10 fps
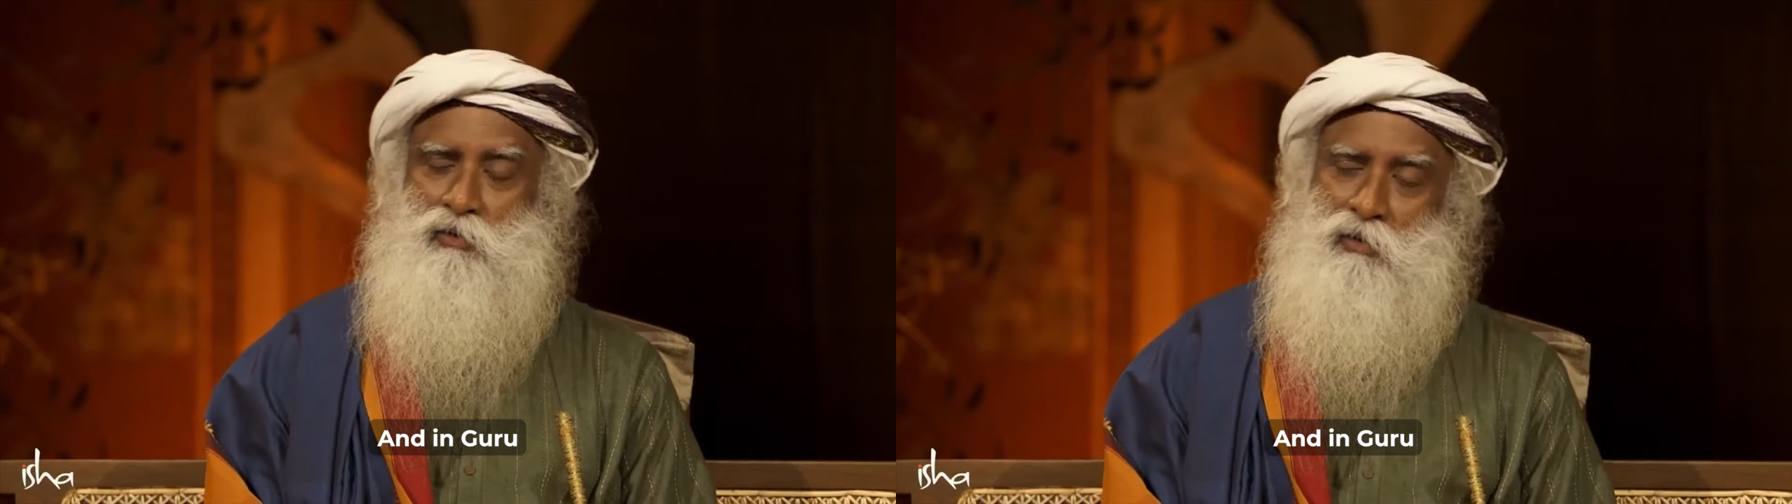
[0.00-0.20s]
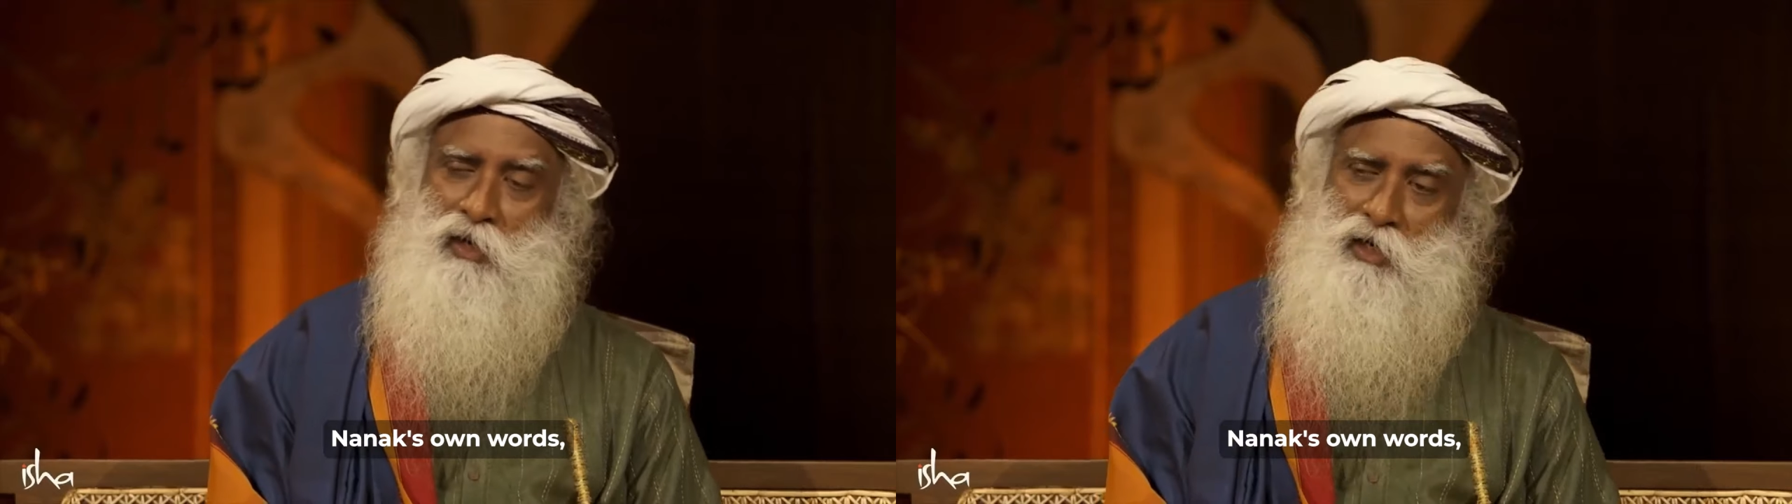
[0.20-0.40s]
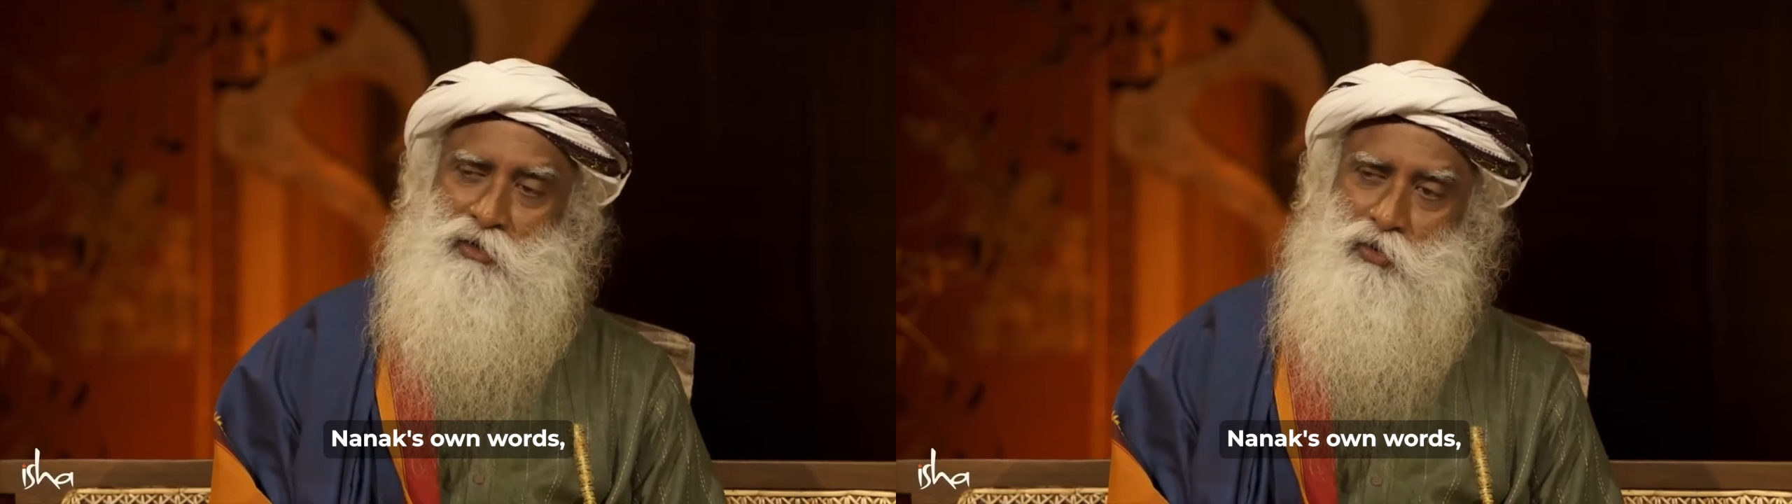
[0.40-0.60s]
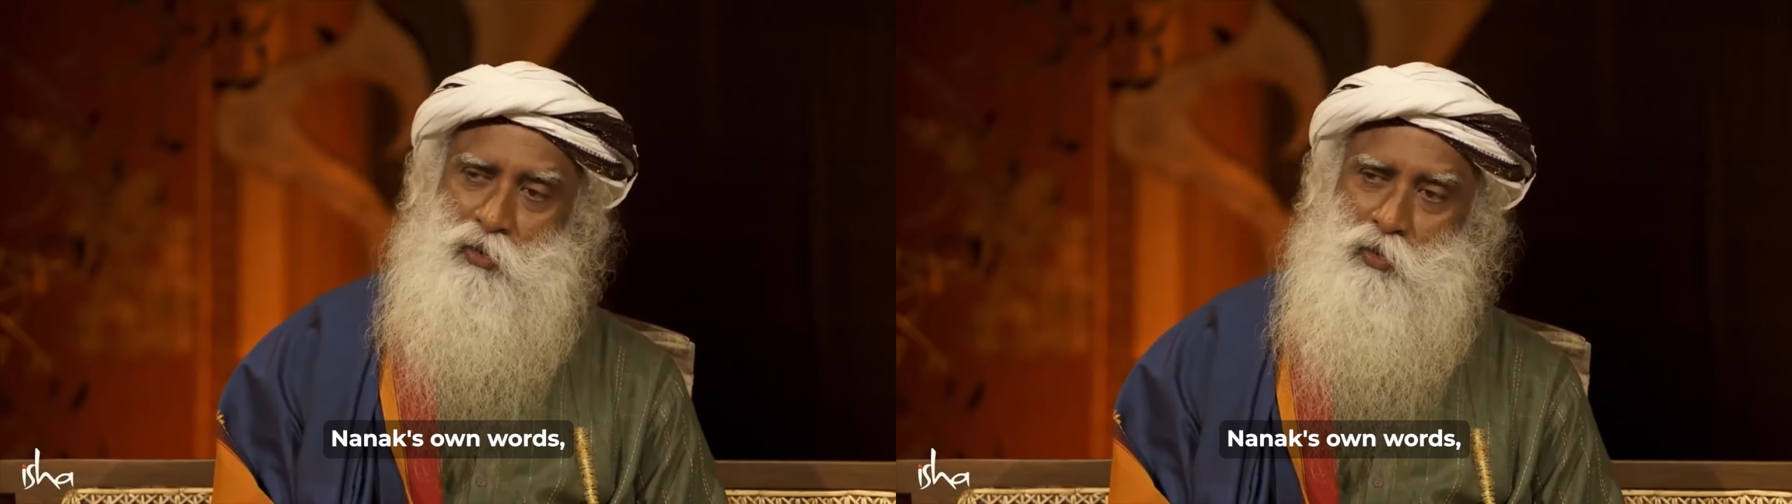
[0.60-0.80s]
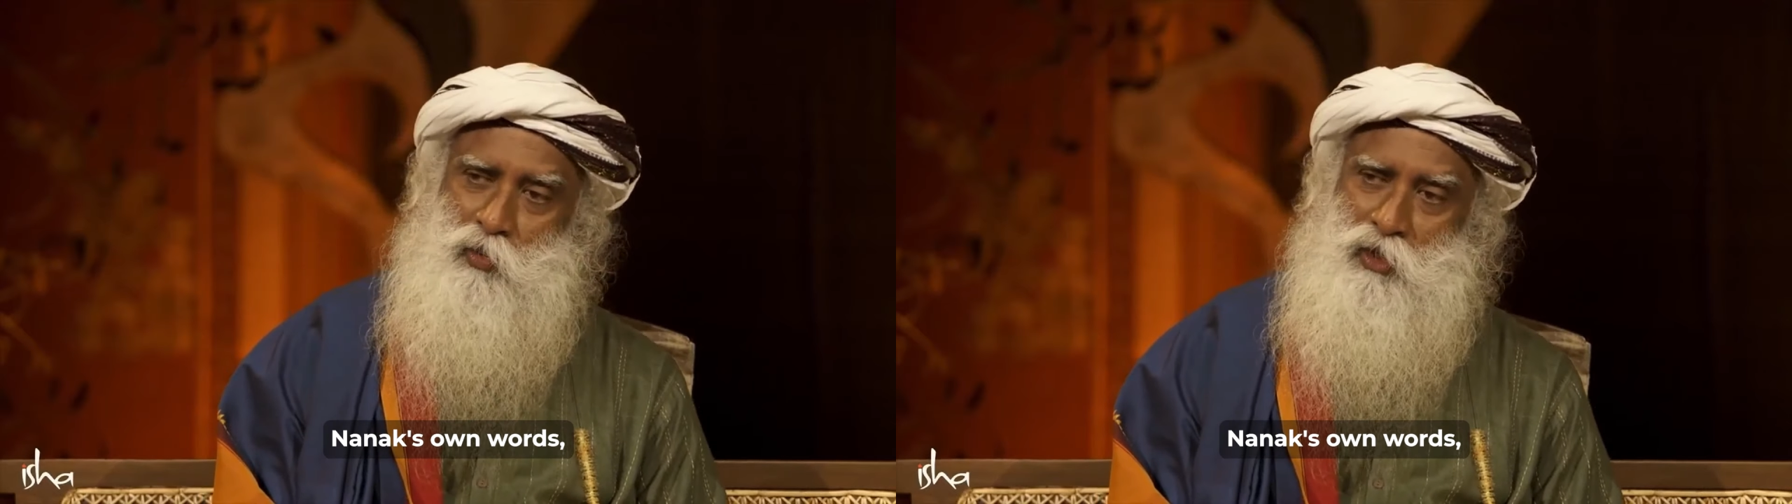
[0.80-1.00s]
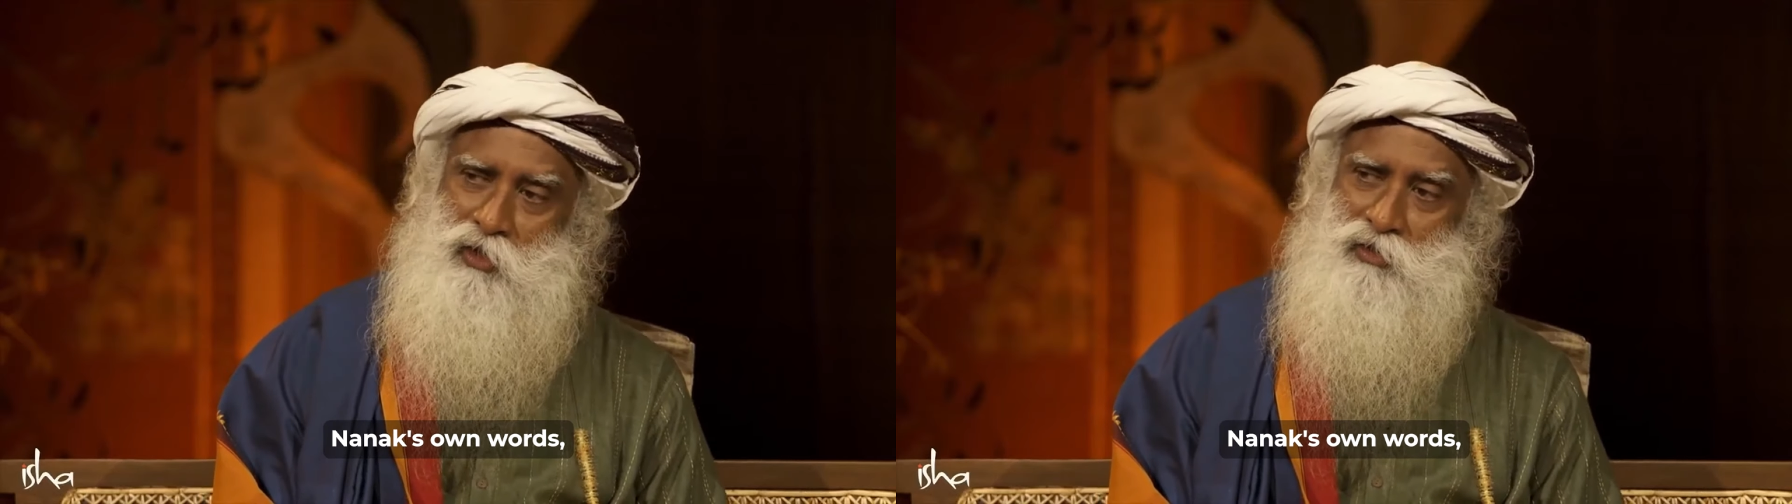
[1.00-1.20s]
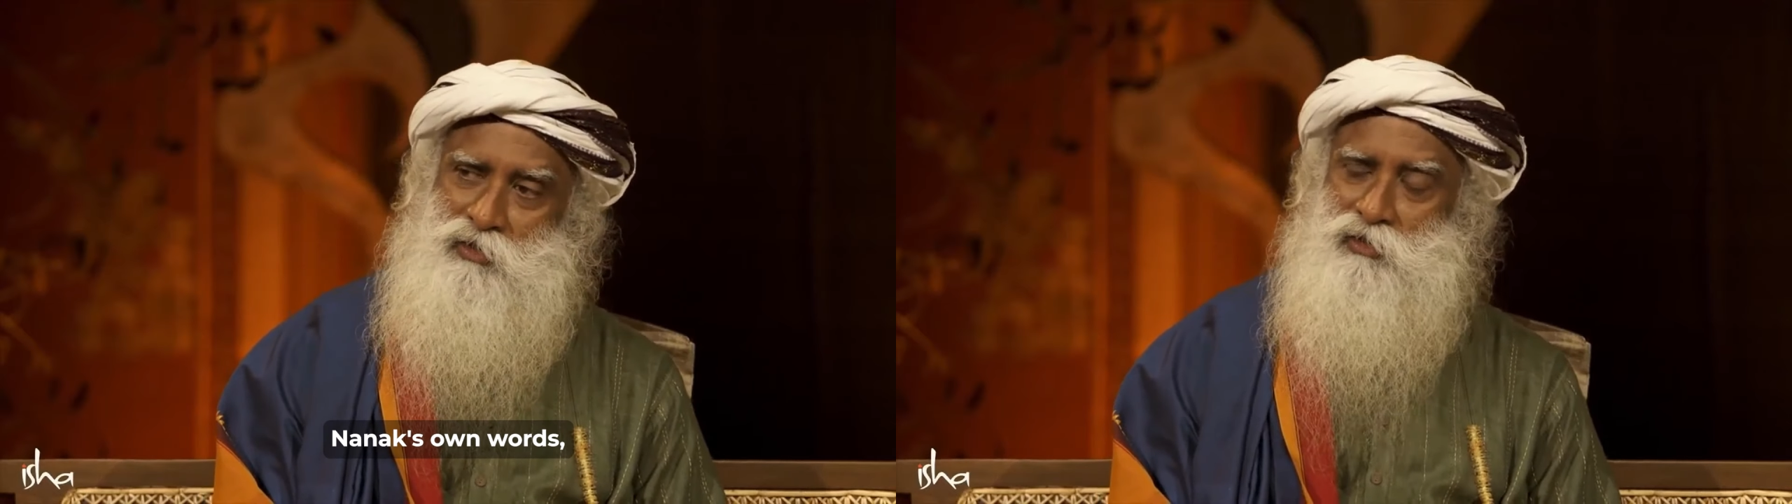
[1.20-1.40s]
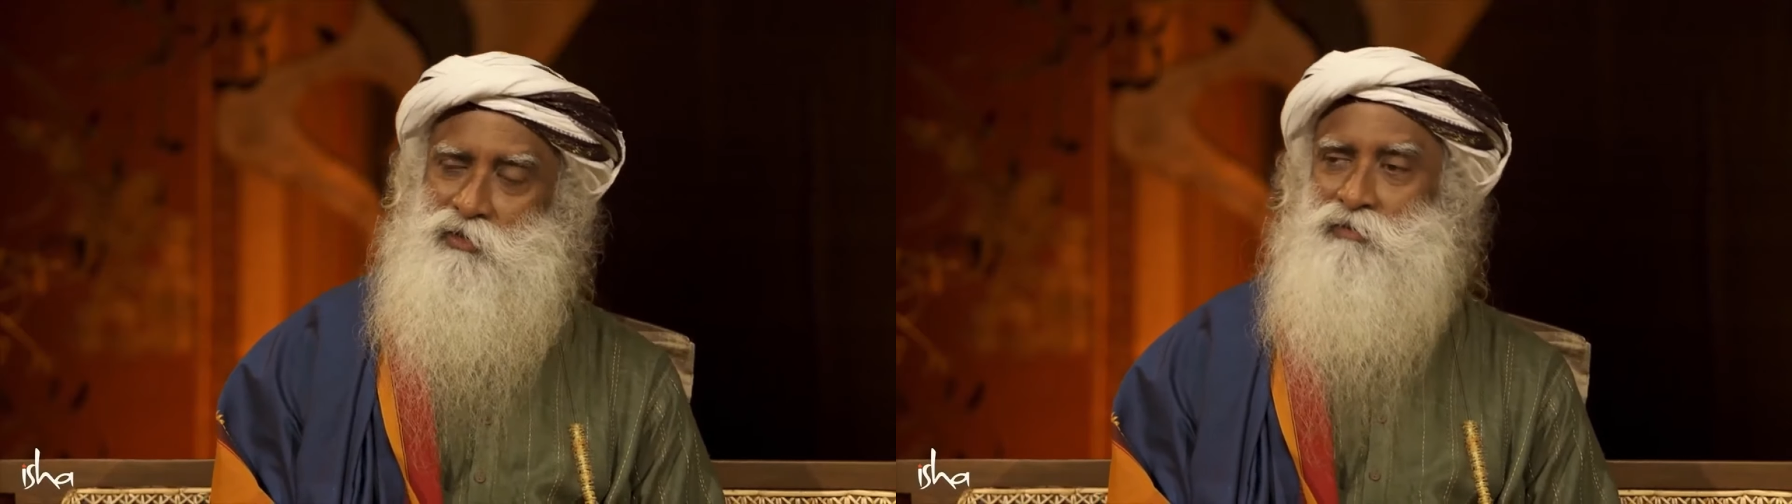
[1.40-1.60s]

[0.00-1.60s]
Guru Nanak's own words,